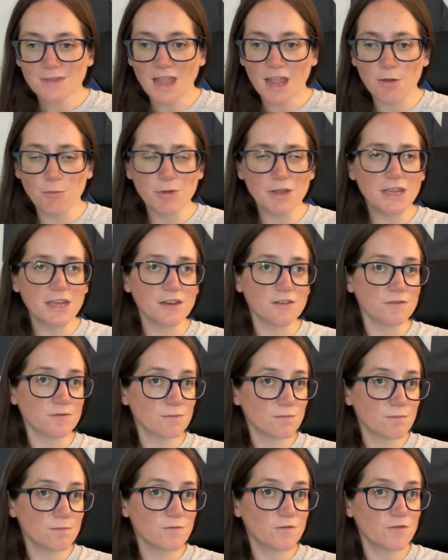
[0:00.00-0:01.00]
And we can
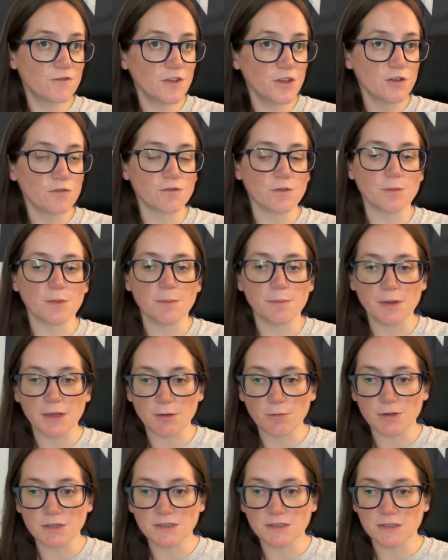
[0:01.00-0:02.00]
fill from the
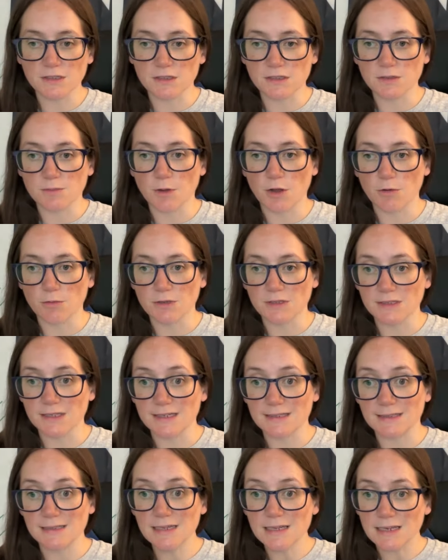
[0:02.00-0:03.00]
big ones to the small ones
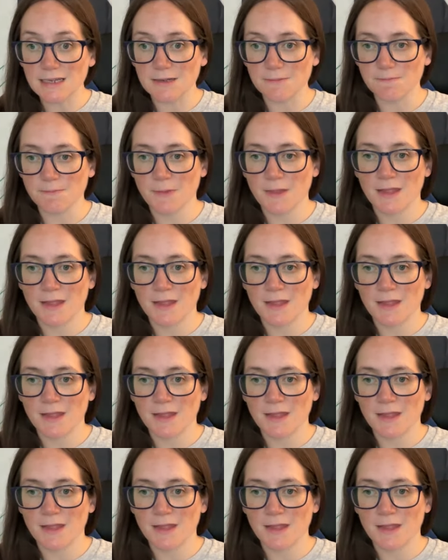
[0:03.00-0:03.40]
as needed.